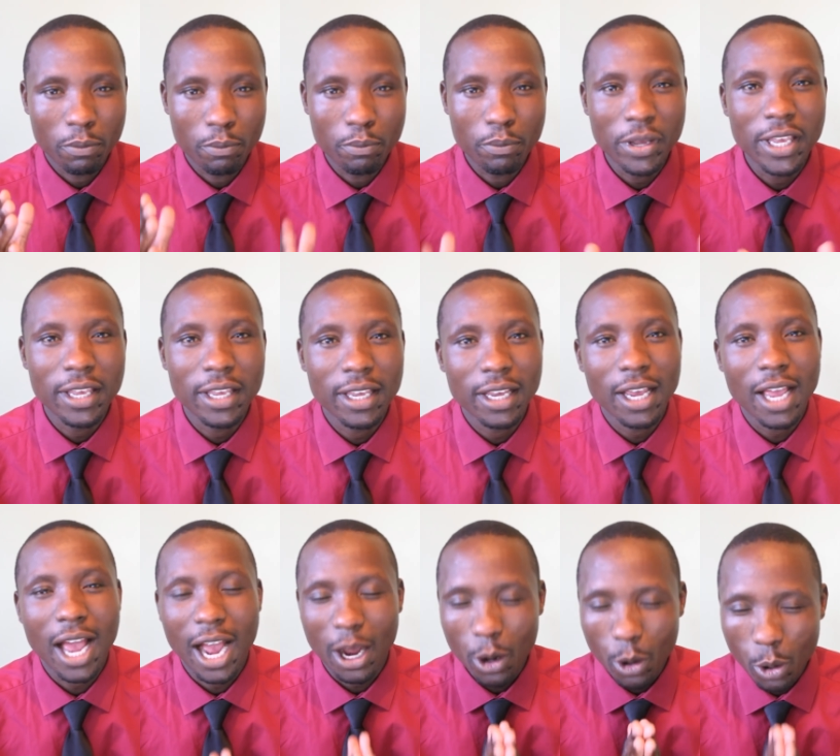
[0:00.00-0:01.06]
being a
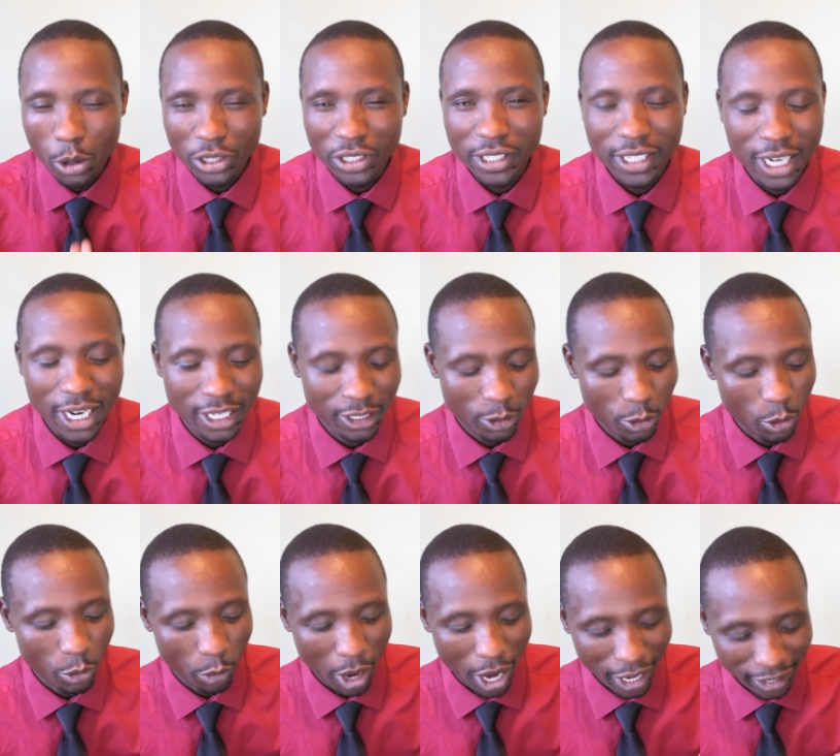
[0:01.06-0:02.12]
constant or
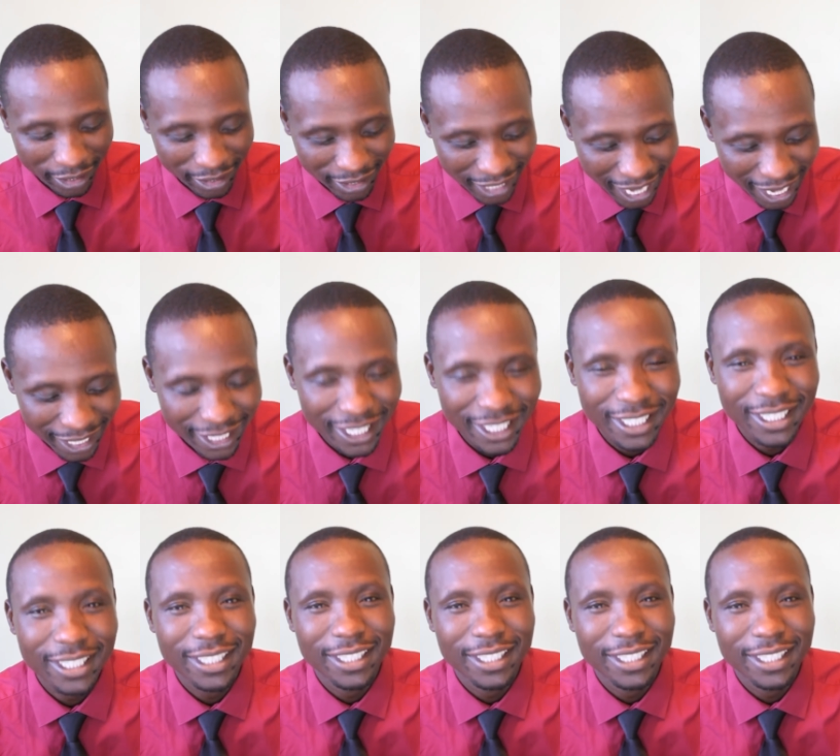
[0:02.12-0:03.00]
a returning